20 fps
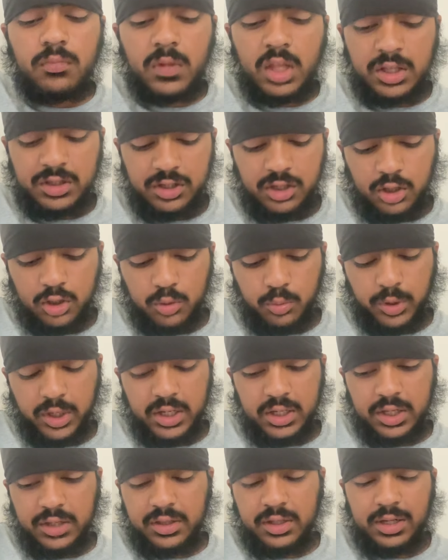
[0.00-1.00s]
the other
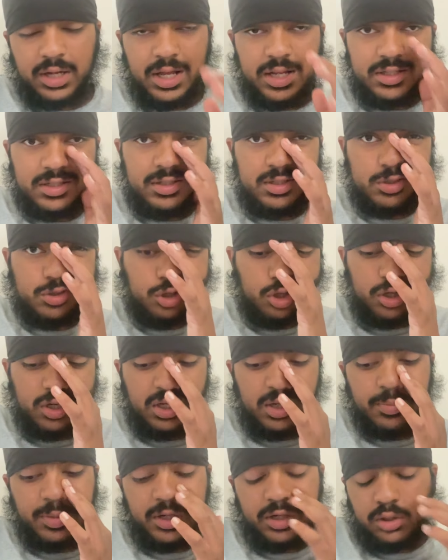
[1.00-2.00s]
way. I think Antony's certainly
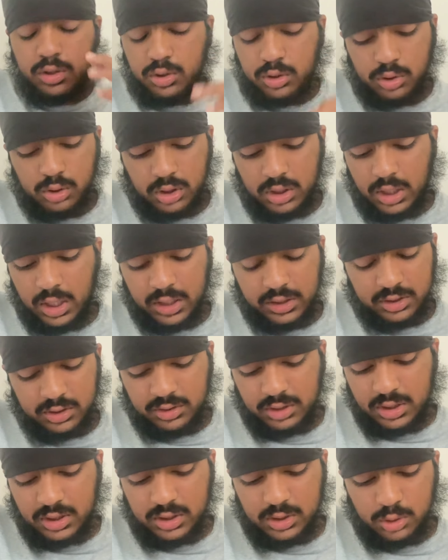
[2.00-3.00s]
a player as I
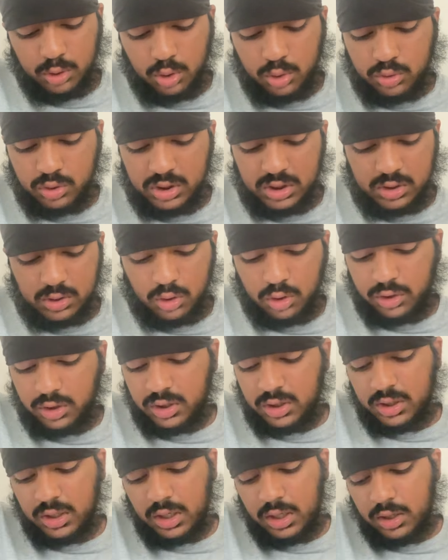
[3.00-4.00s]
said, he knows he's not going
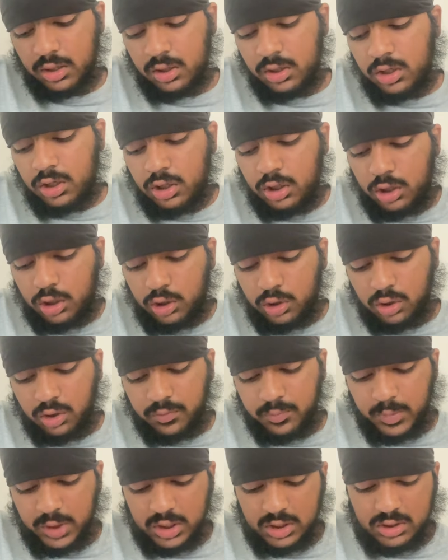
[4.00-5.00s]
to get a lot of
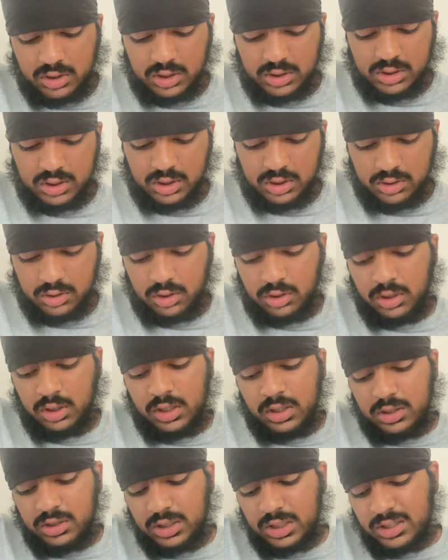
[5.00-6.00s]
minutes next season.
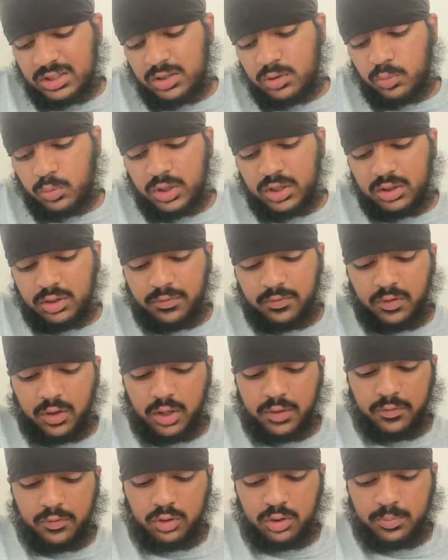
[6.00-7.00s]
Yes, he's willing to
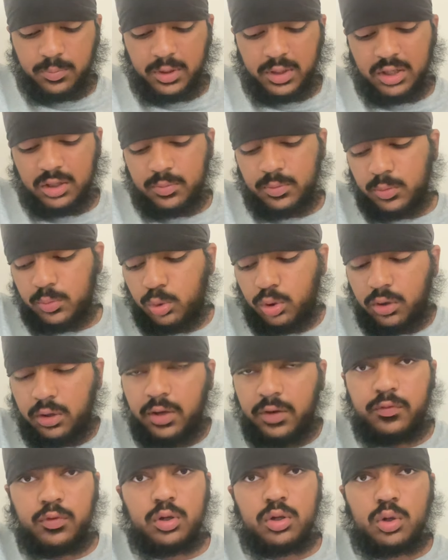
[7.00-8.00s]
fight for his place, but what
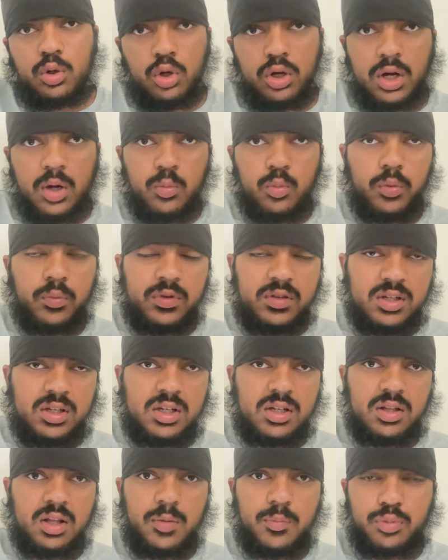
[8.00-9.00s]
if you look at what we've seen
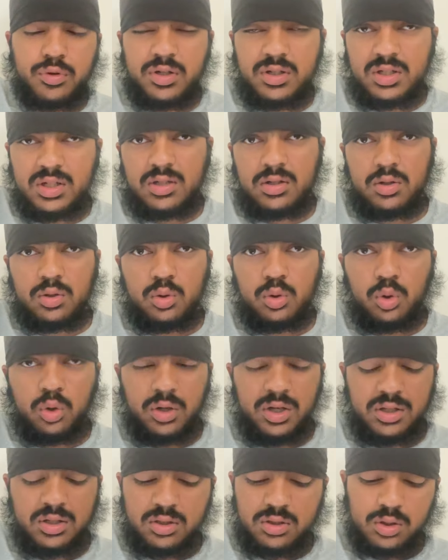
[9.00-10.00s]
in that pre-season tour,
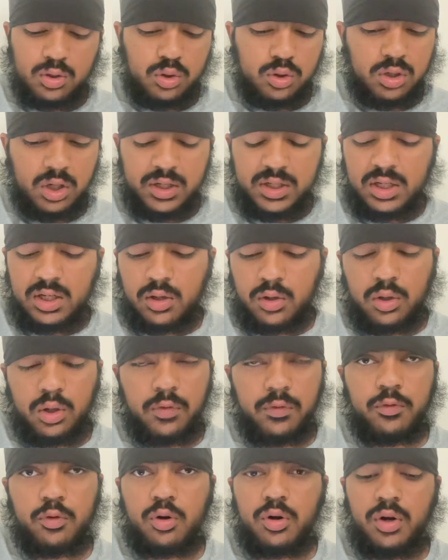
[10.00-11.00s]
he doesn't look like he can
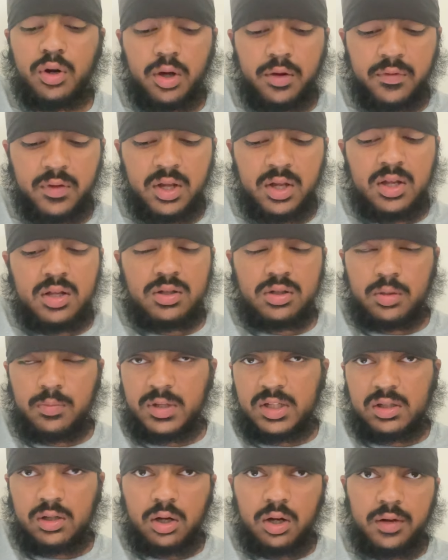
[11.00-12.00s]
offer enough to be
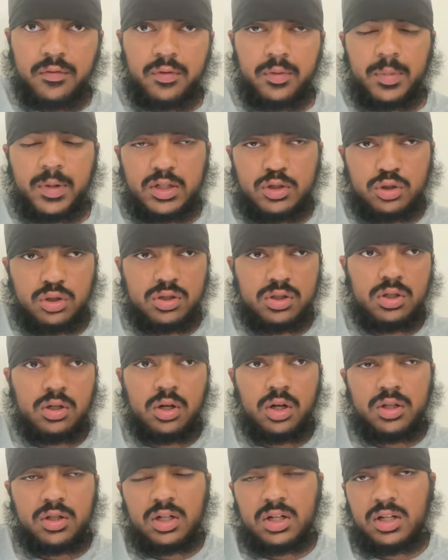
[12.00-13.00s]
starting for Manchester
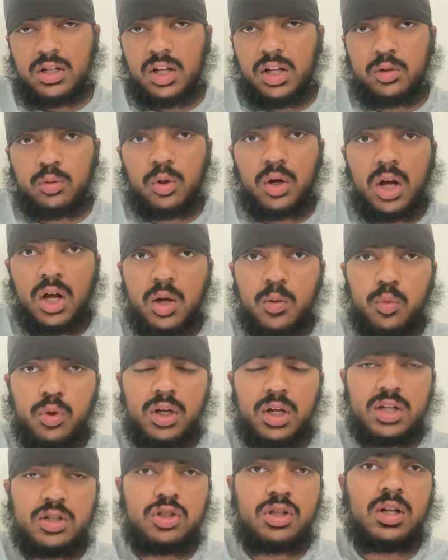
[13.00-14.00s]
United, and that's what I would
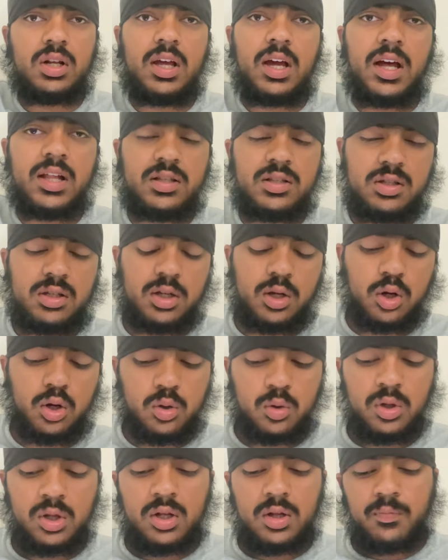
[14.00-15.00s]
actually let Antony
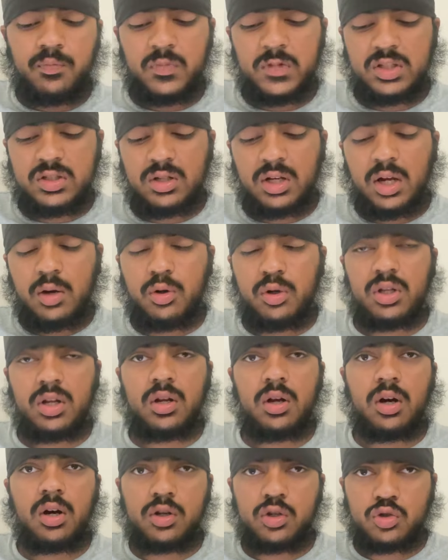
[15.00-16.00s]
go. It's an Erik Ten
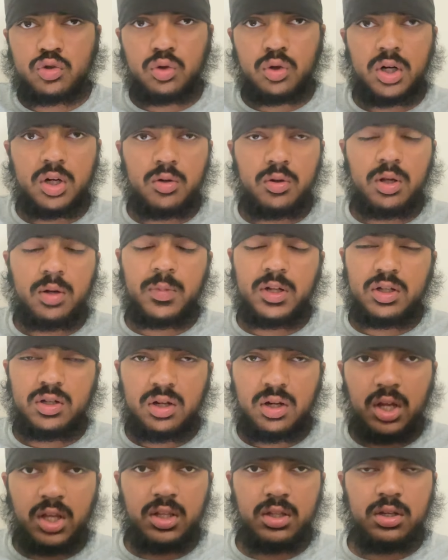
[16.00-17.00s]
Hag has tried with him, and you
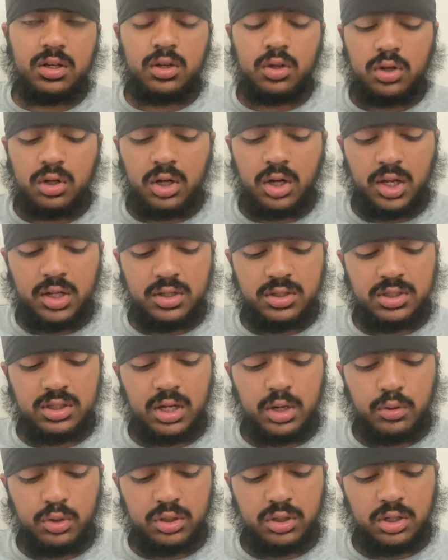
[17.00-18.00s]
can you can kind of see
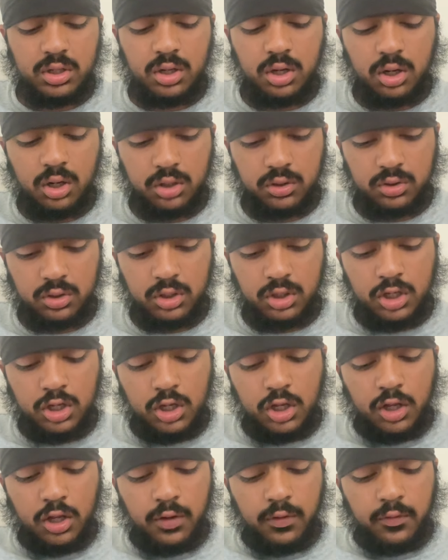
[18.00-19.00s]
Erik Ten Hag's
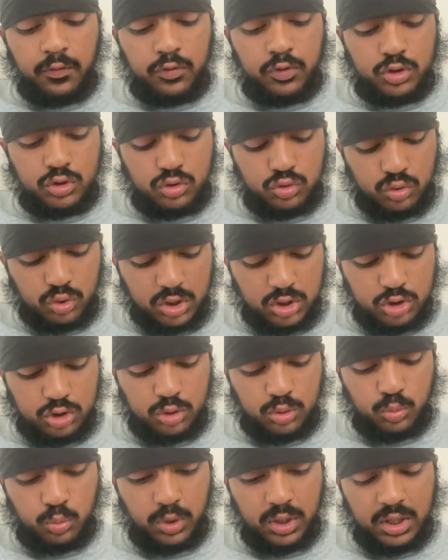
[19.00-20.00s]

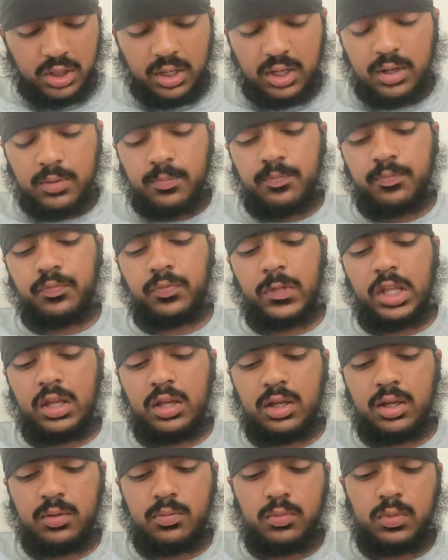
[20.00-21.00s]
frustration with him
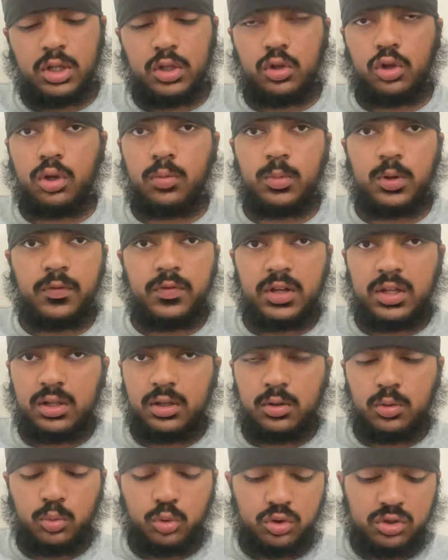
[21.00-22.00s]
um, in terms of he,
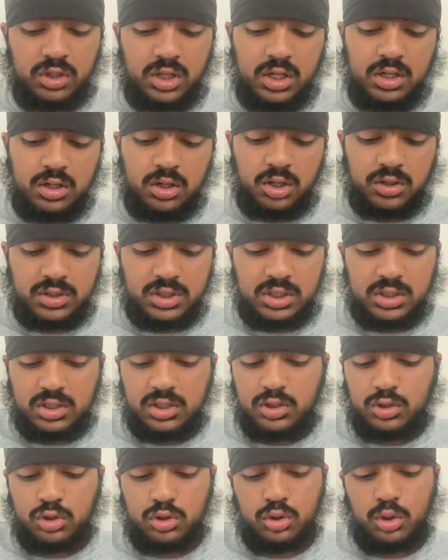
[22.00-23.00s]
towards the end of last season,
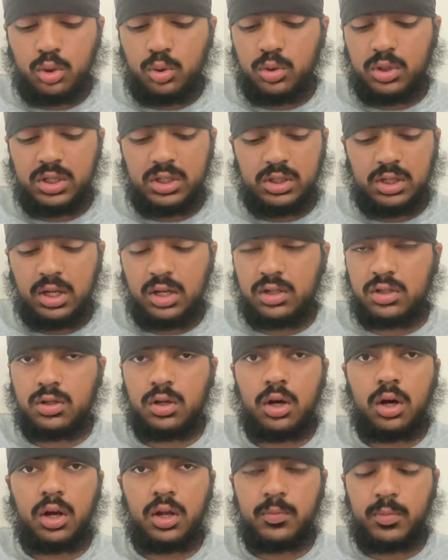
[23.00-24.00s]
he just totally didn't
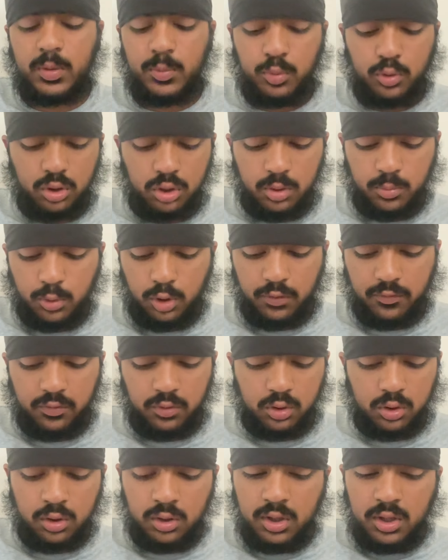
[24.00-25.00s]
start him. He brought him on
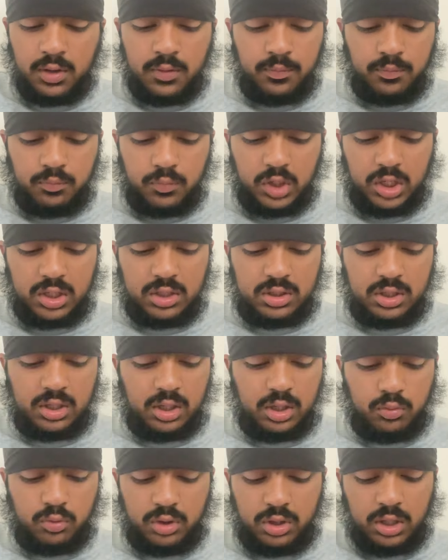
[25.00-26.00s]
for minutes
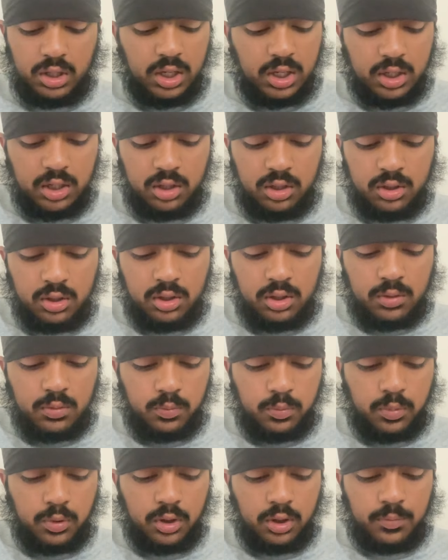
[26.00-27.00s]
here and there,
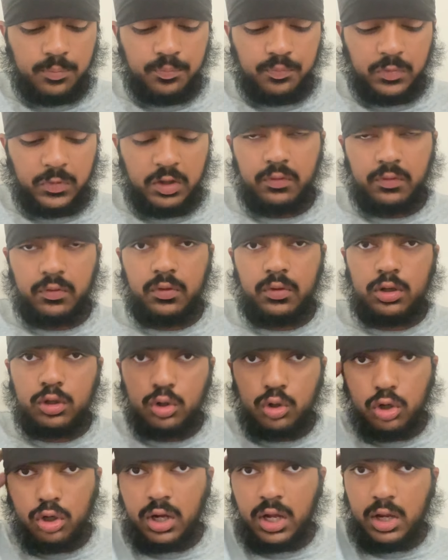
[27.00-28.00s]
but you
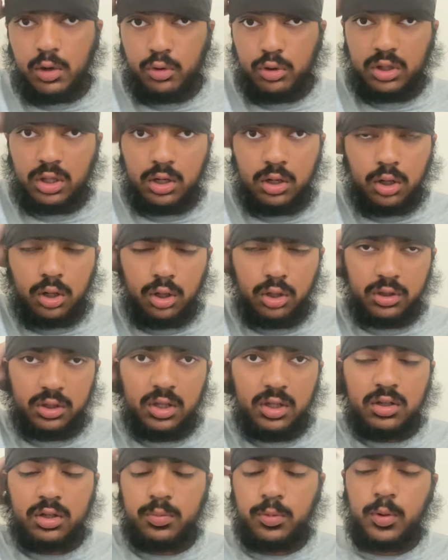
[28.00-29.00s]
look at Erik Ten Hag,
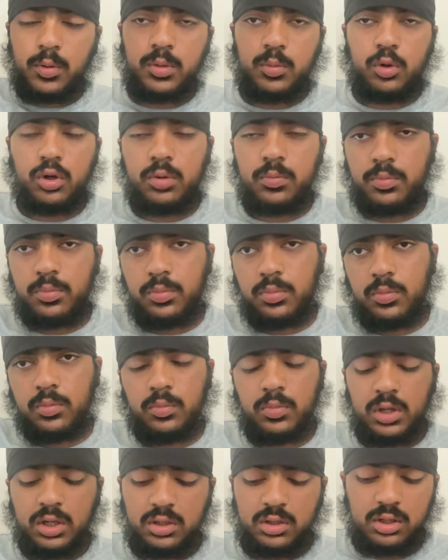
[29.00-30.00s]
this is probably one of
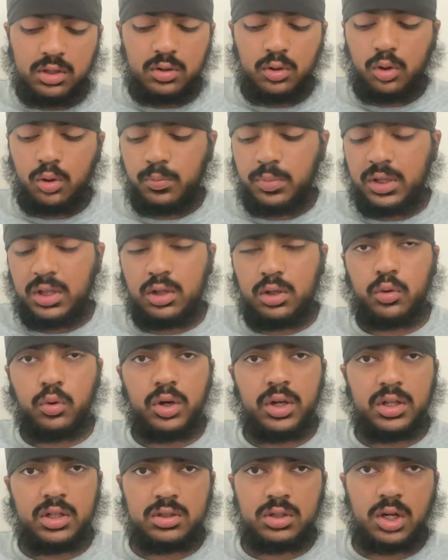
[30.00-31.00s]
this is not being the
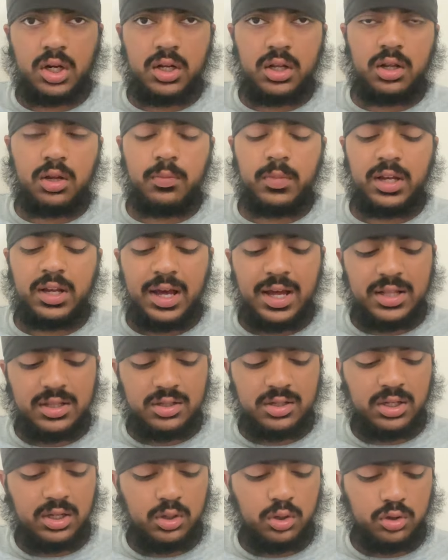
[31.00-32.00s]
greatest signing. I mean,
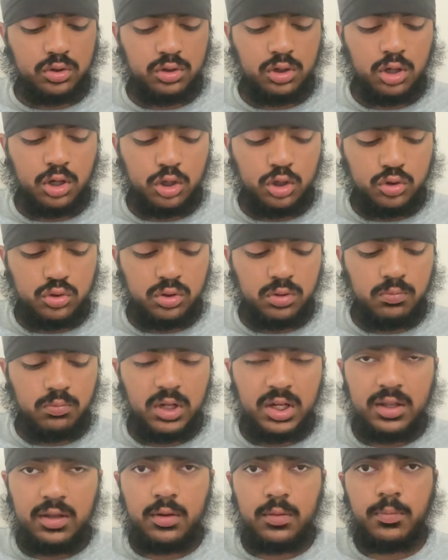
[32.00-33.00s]
Antony cost a hundred
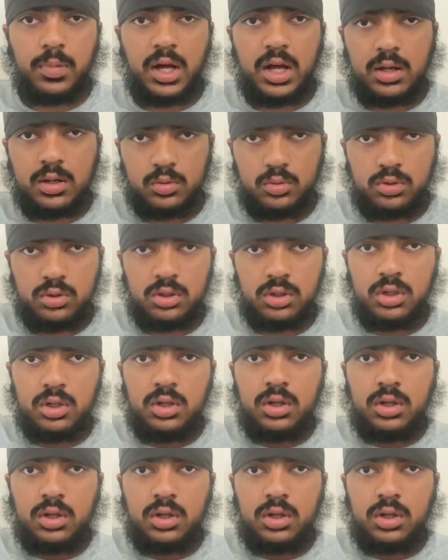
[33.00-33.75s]
million pounds.